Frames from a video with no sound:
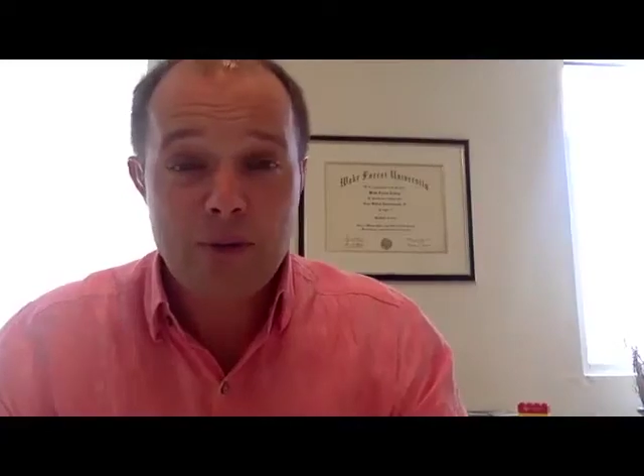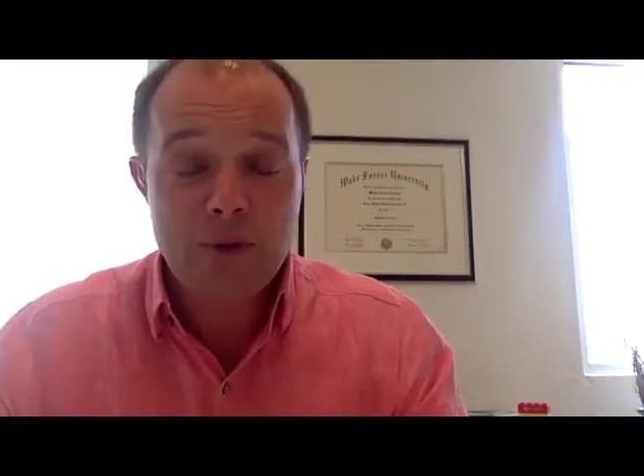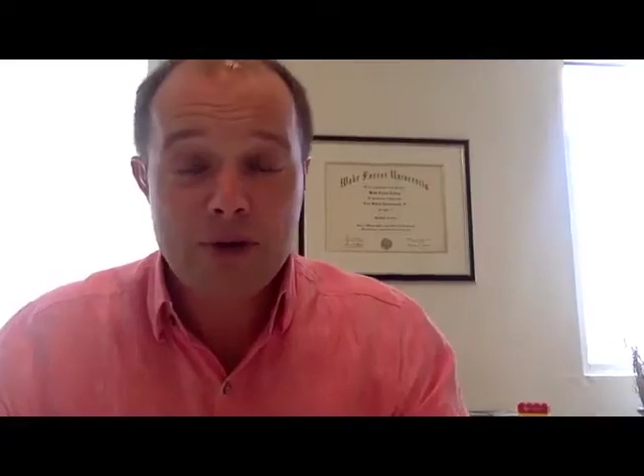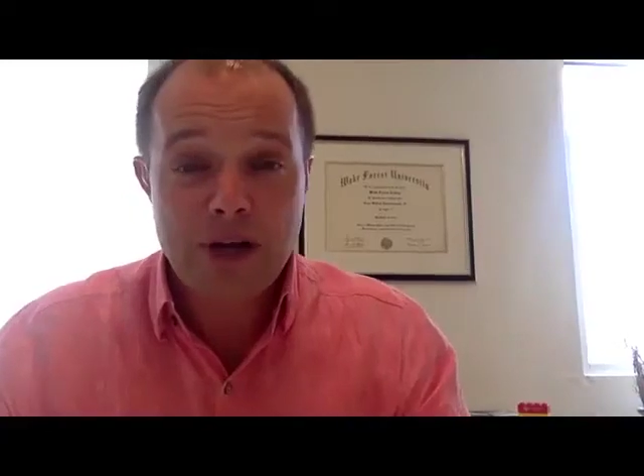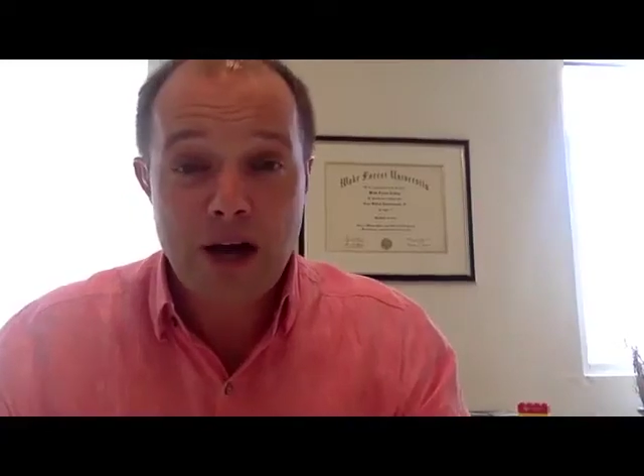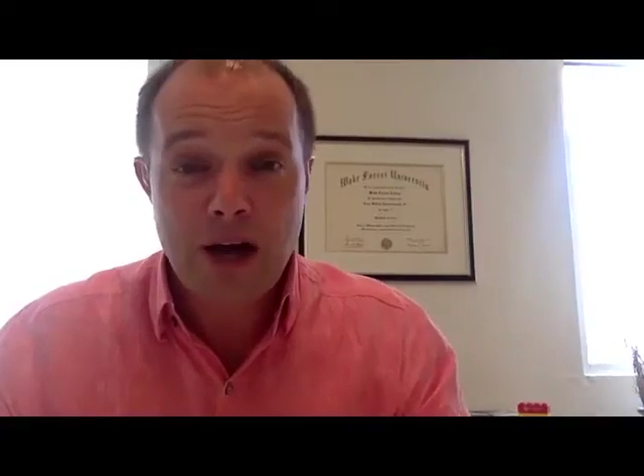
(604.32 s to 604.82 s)
to
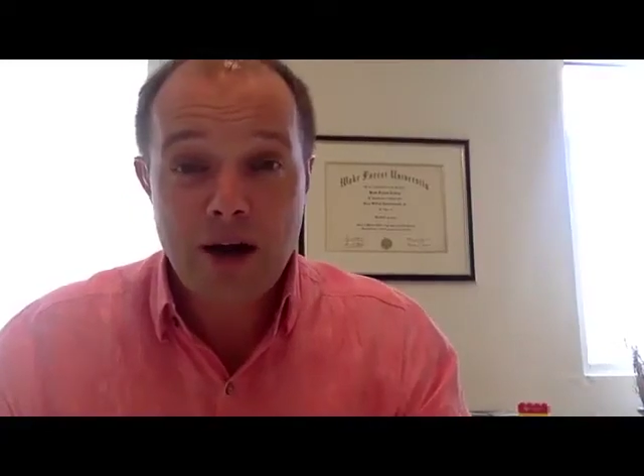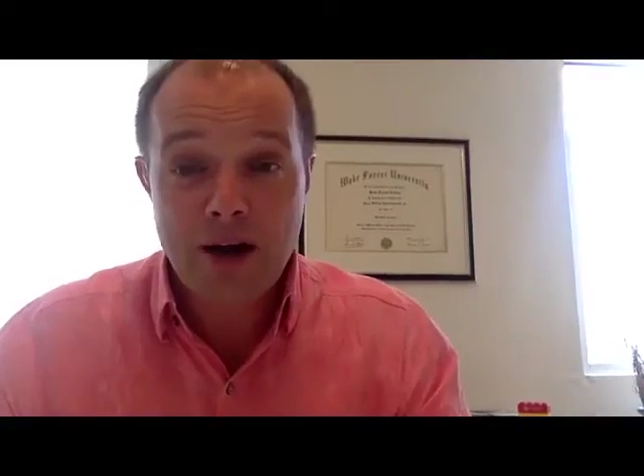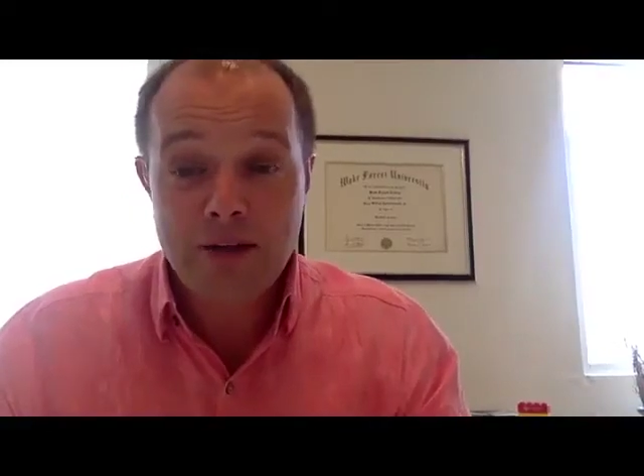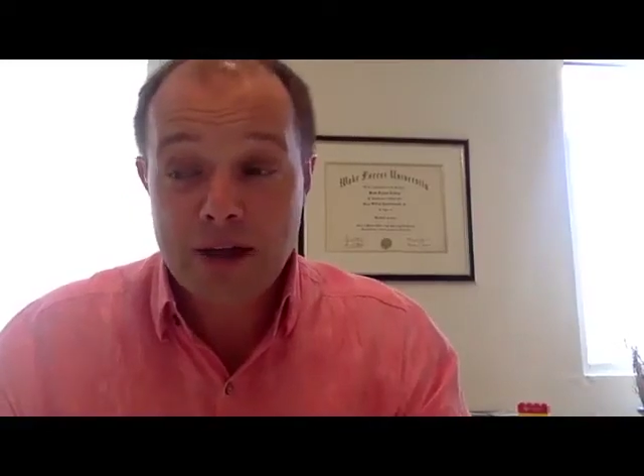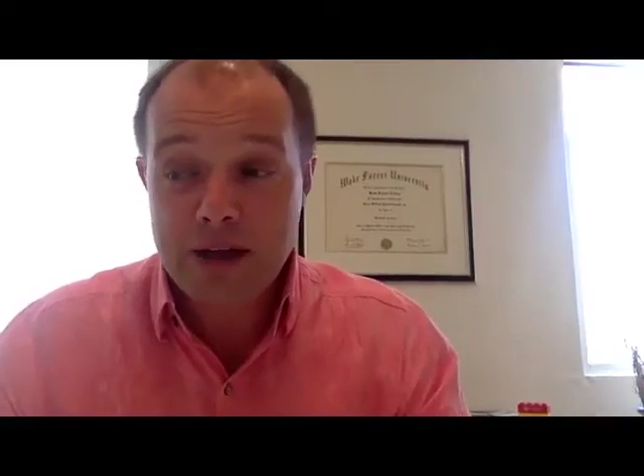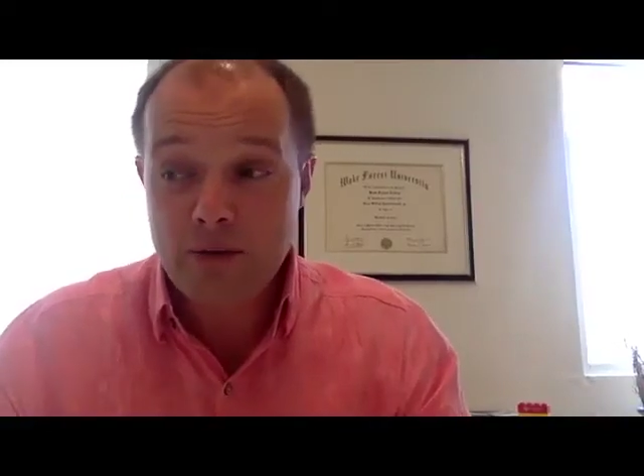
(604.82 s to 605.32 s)
retire,
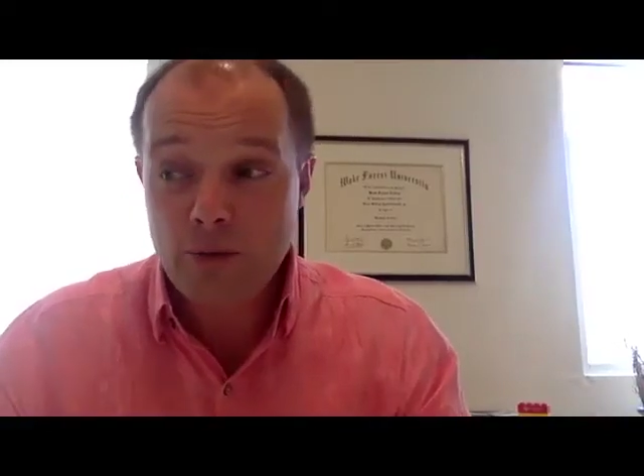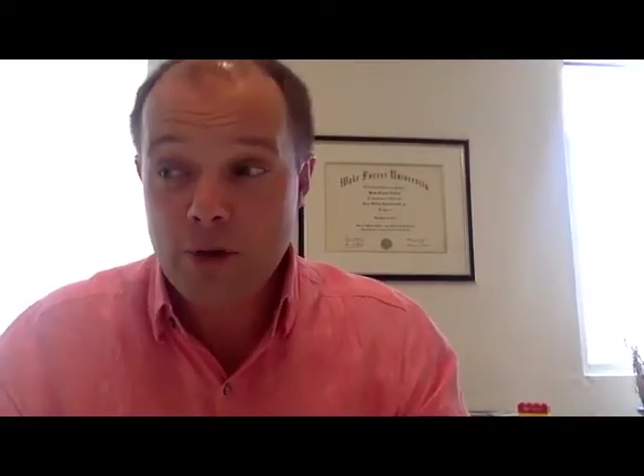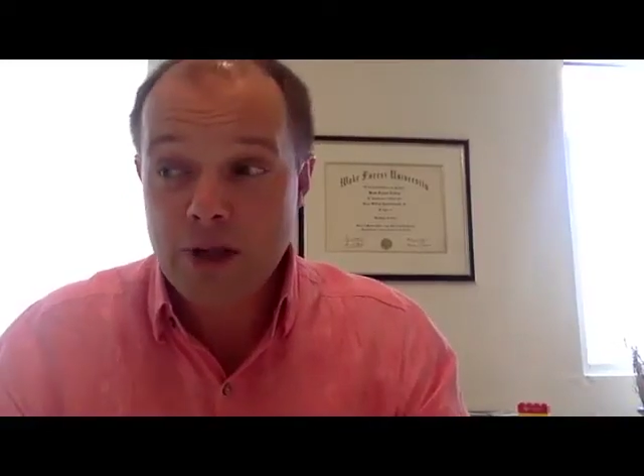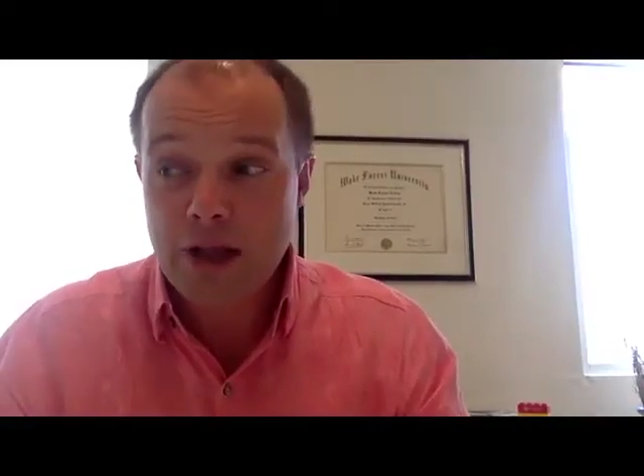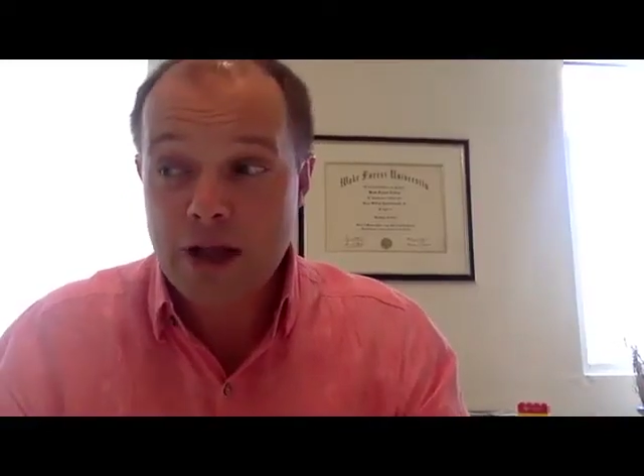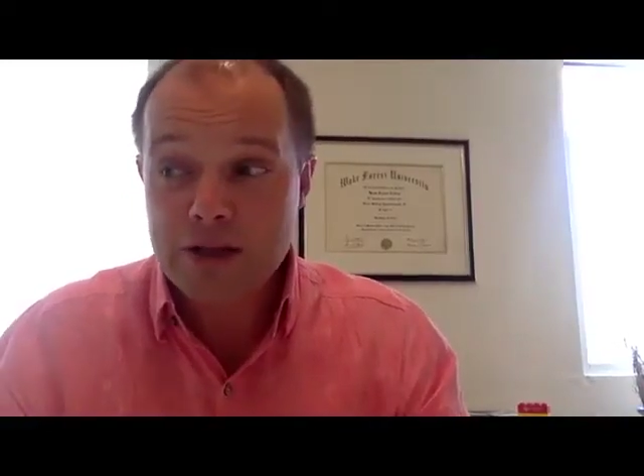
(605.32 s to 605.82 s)
and they didn't
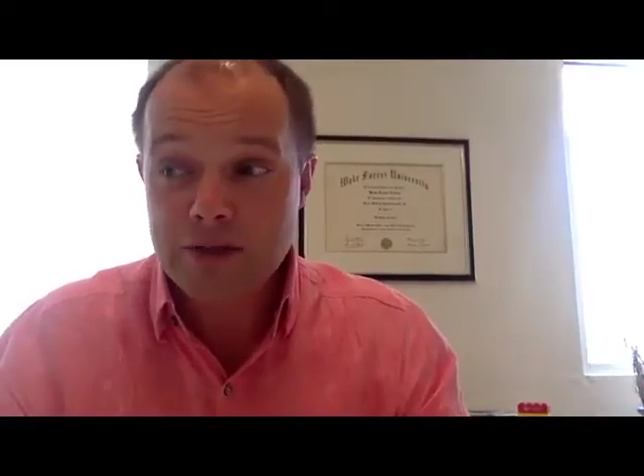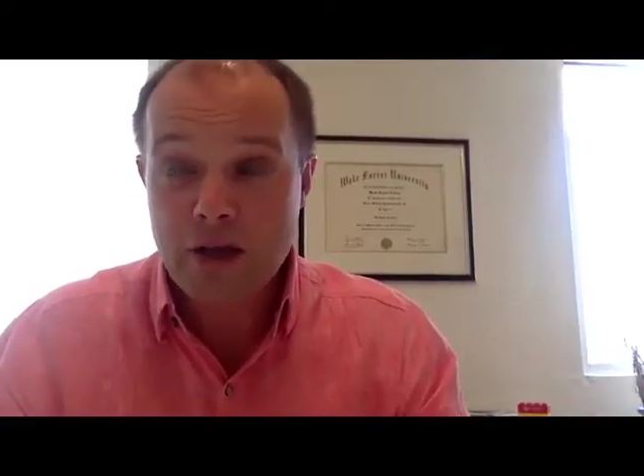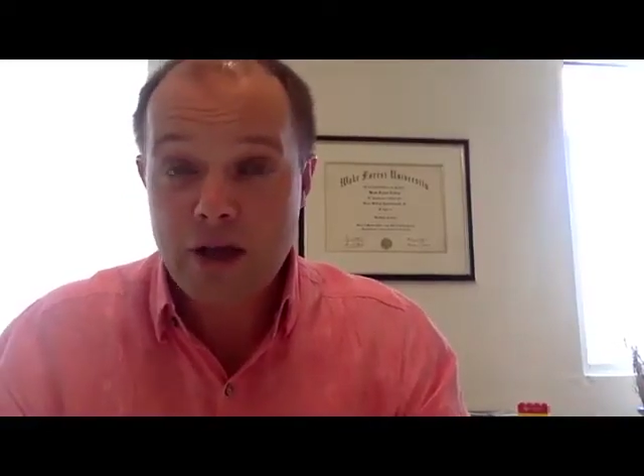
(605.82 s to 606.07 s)
realize